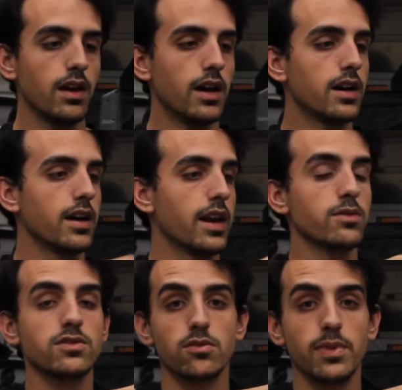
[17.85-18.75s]
And I
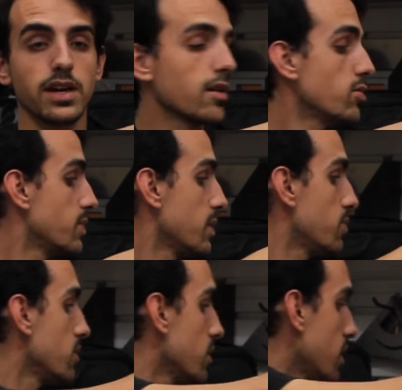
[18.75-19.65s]
was told by a couple
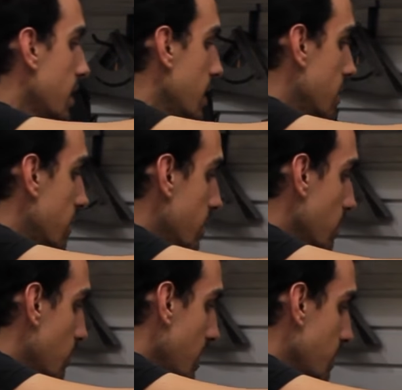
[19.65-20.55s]
people that there
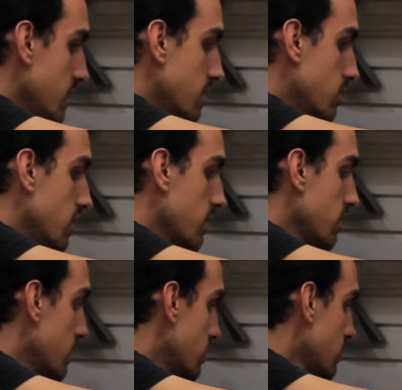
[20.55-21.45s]
might be some
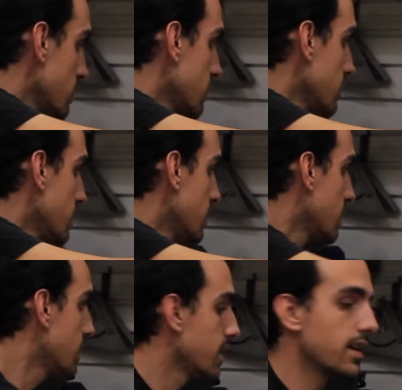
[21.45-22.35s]
general interest
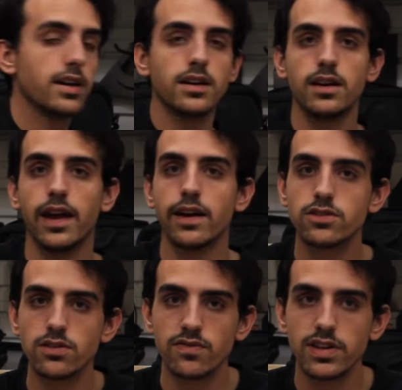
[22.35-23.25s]
in a
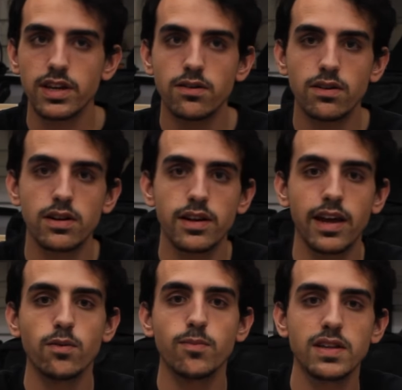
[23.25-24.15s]
how-to video on
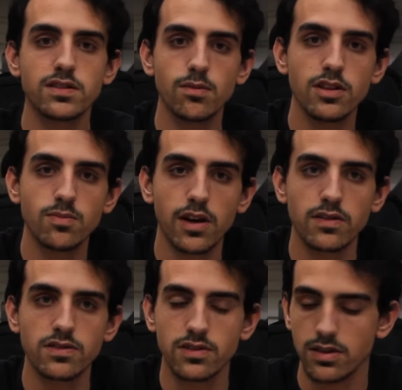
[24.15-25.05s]
how we made some of these
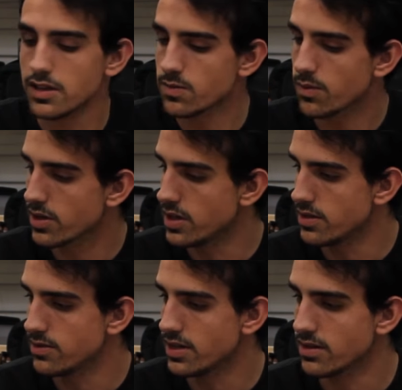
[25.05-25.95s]
models. So that's what we're going
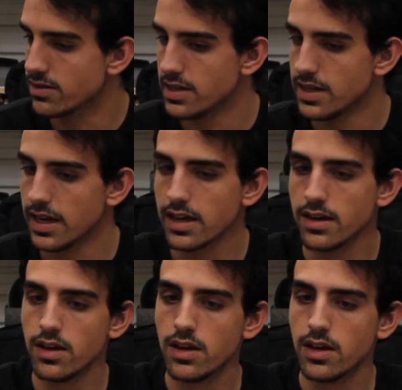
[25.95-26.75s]
to do here today.